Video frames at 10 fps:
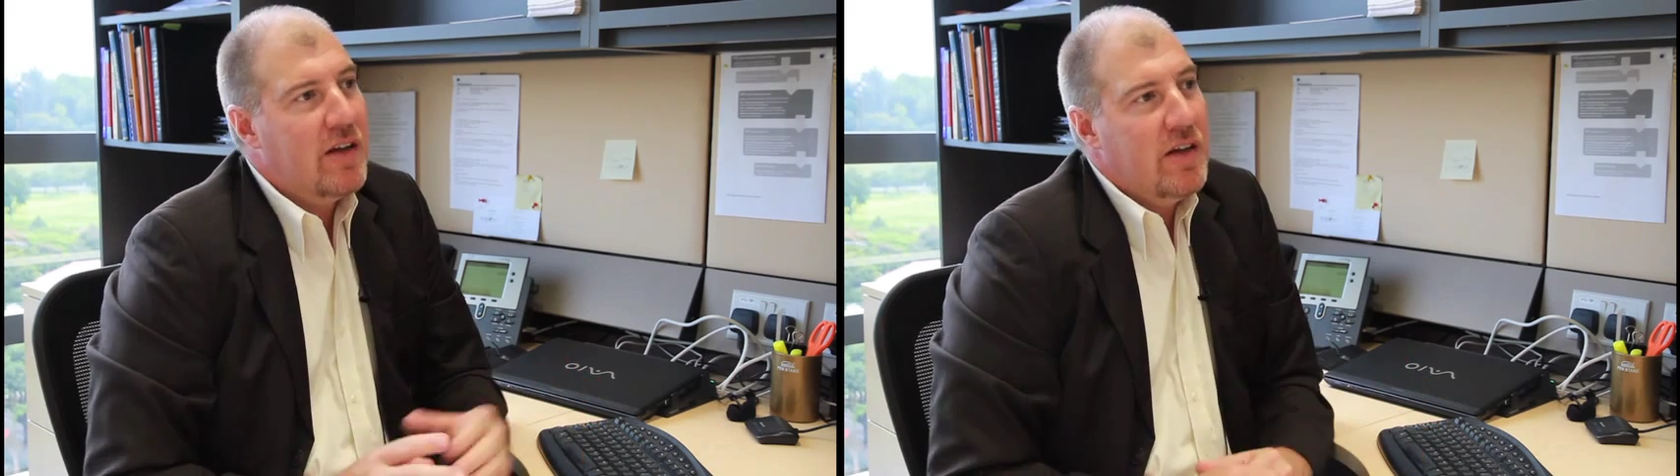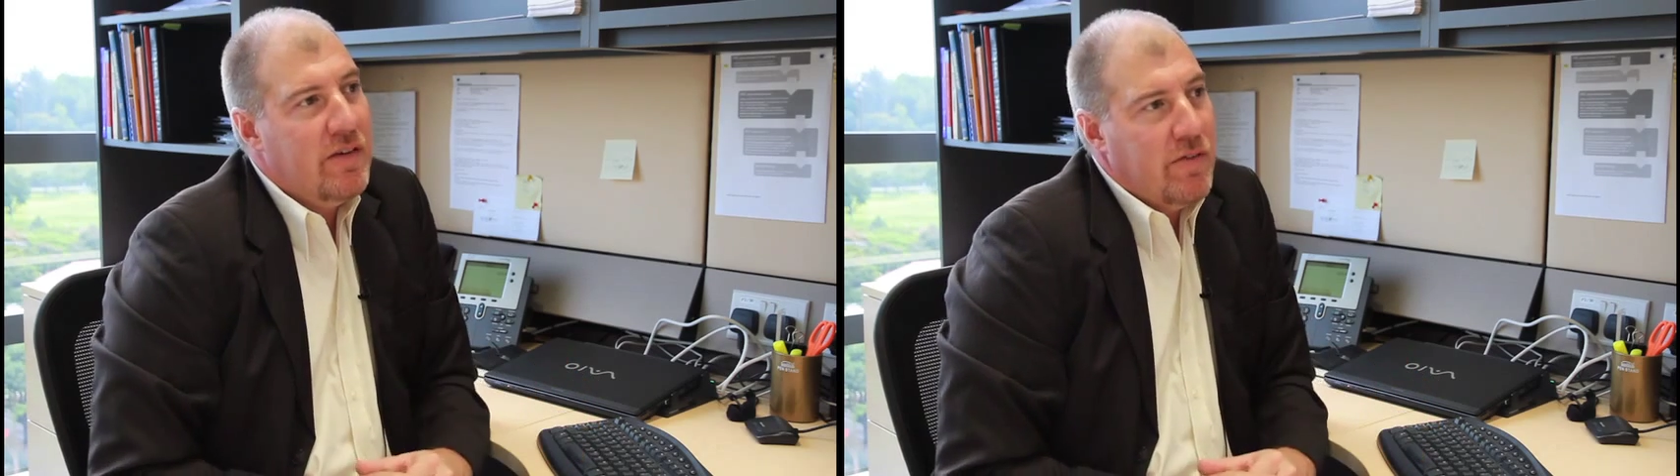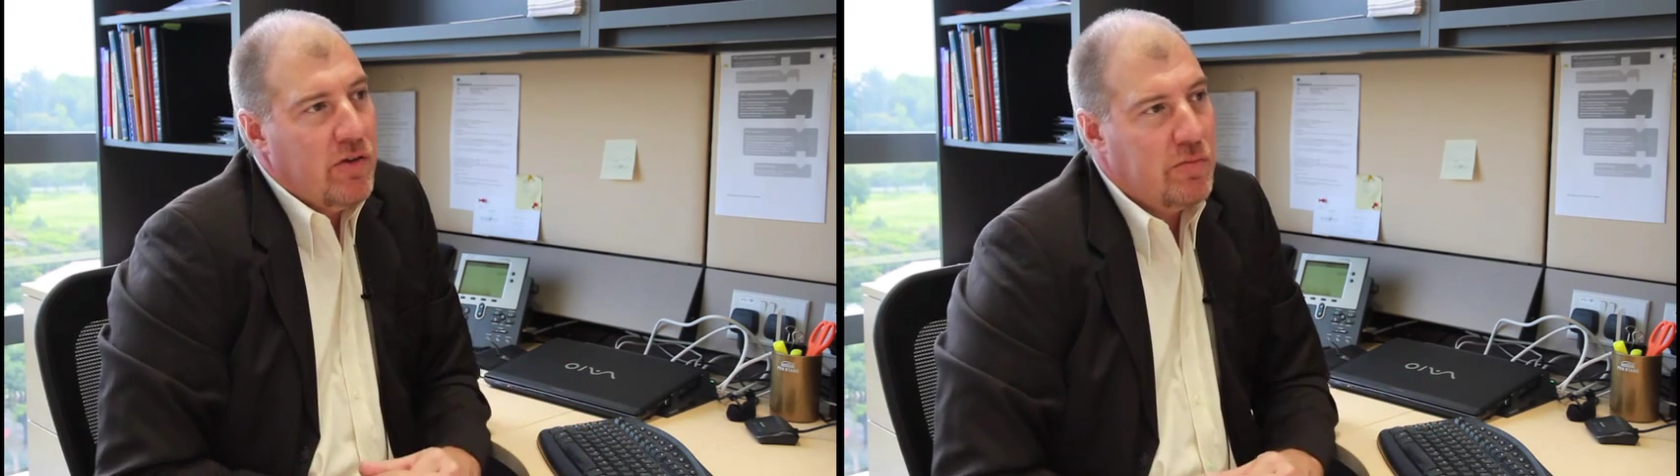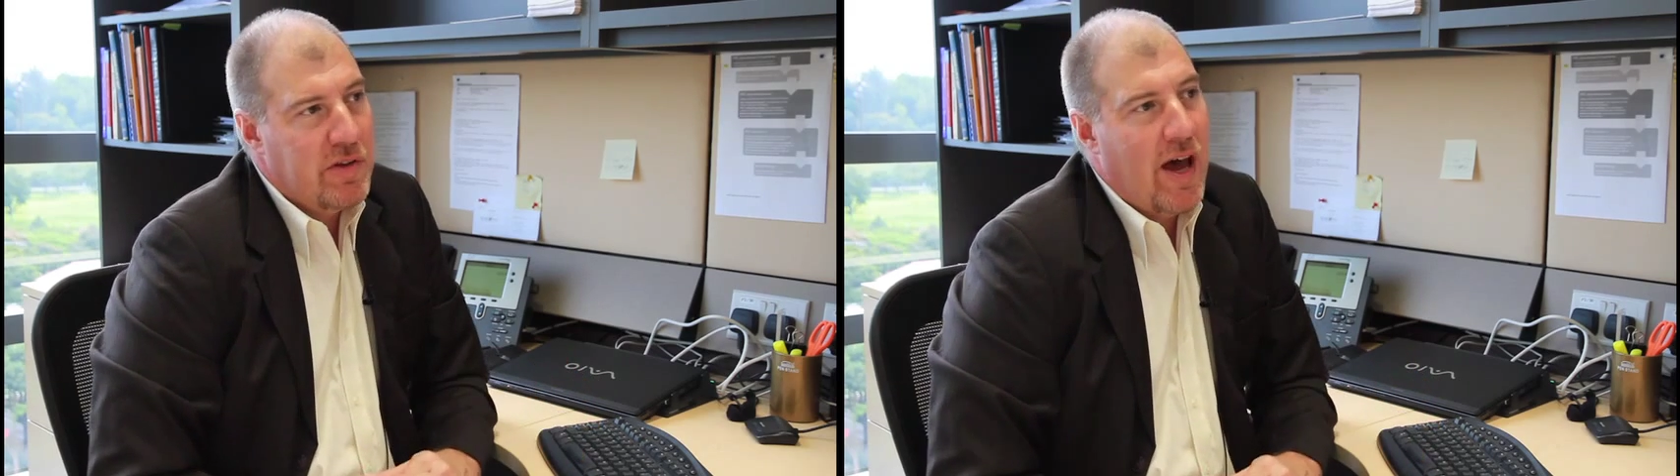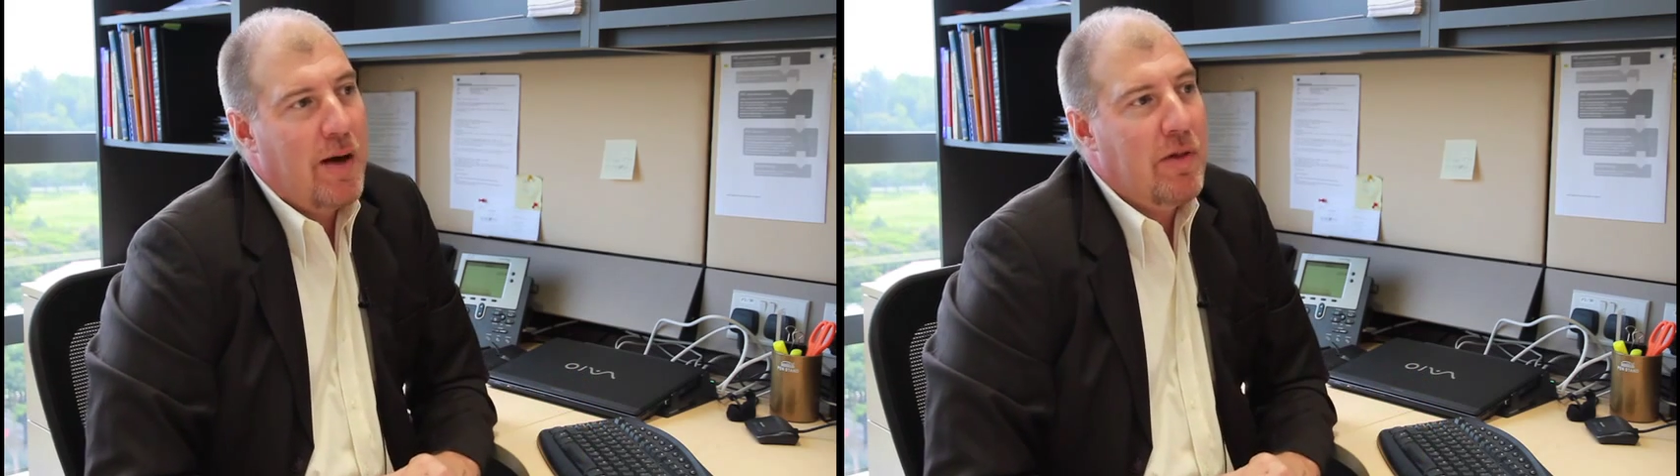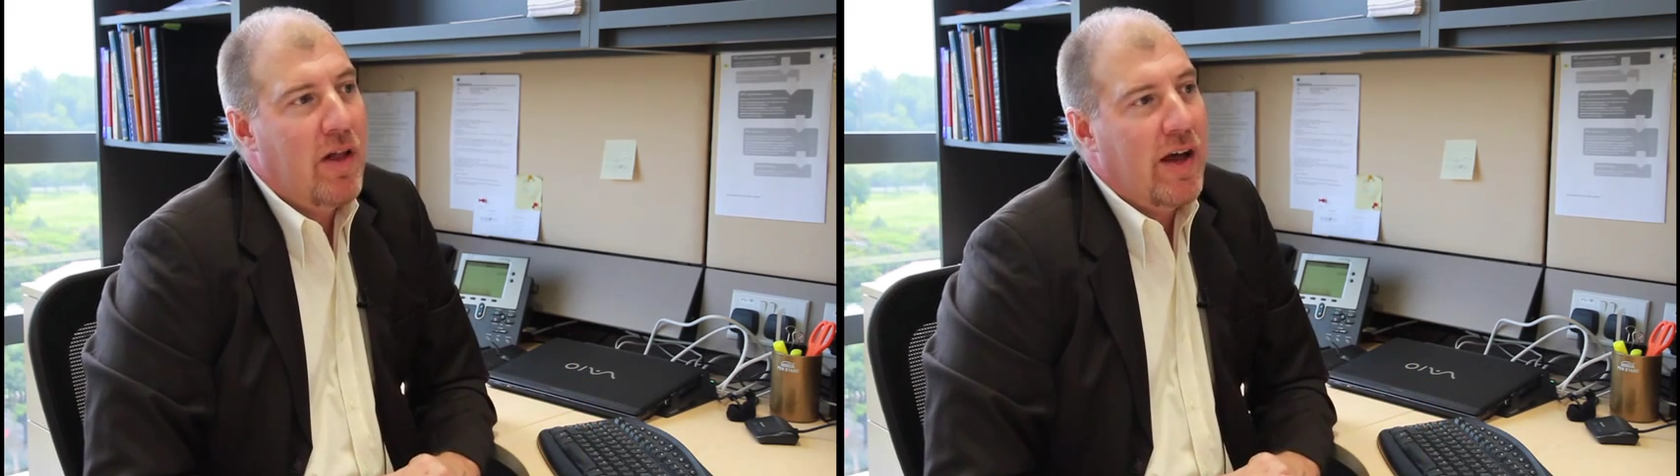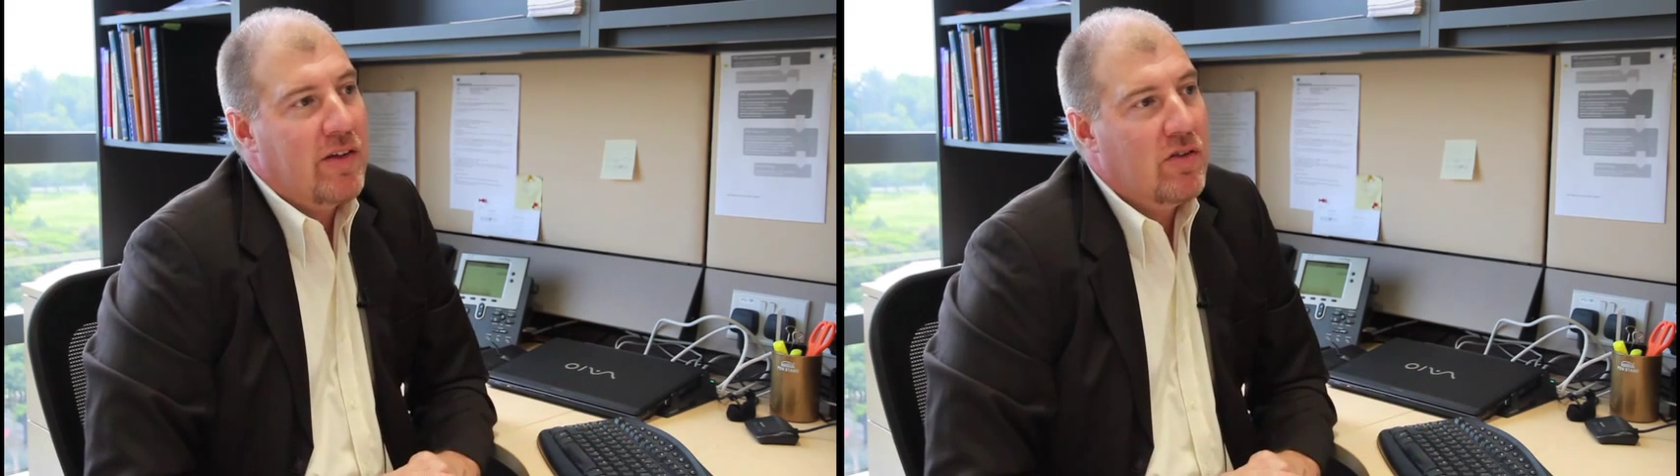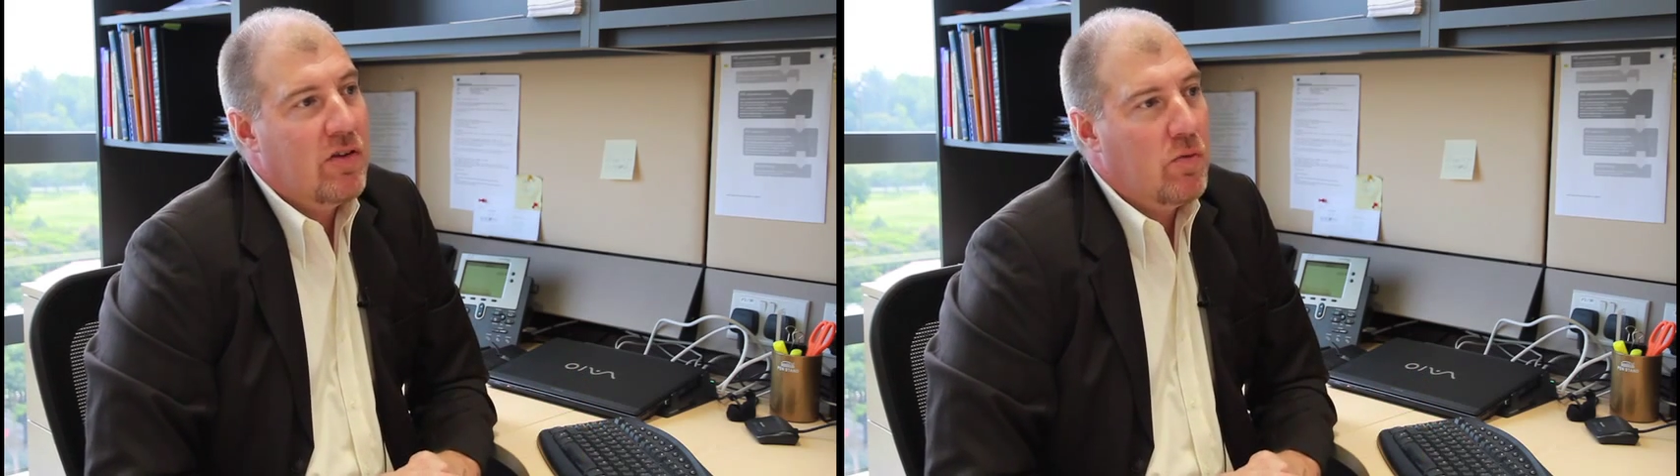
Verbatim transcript: of those metabolites,